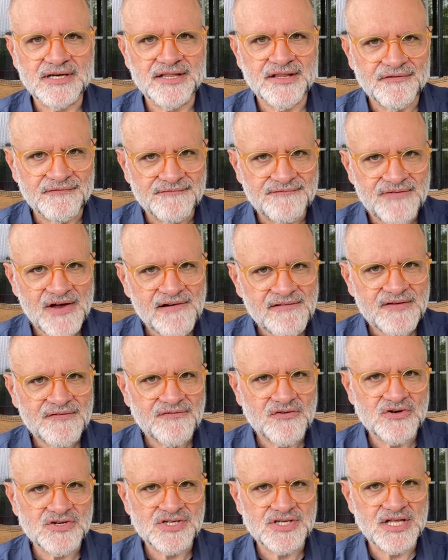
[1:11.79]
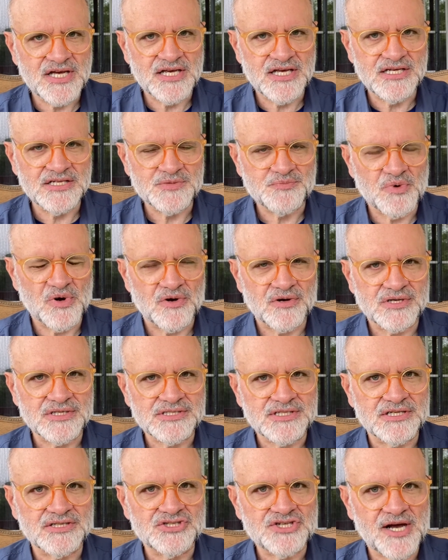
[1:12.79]
And the very first thing he spoke
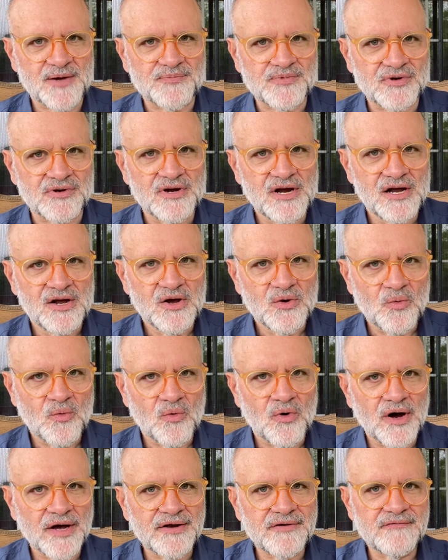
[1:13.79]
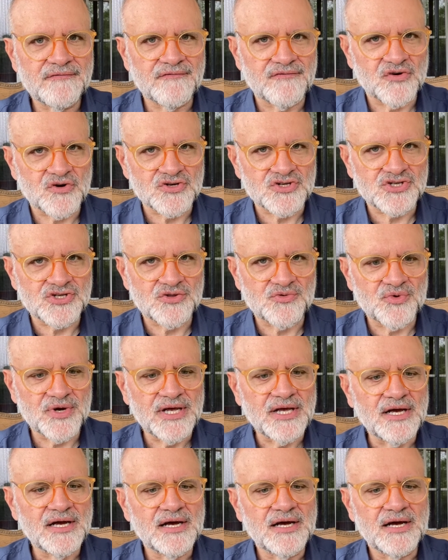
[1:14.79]
is in chapter 1, verse
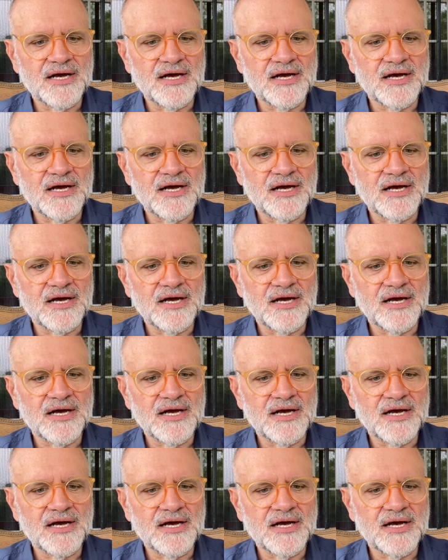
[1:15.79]
3.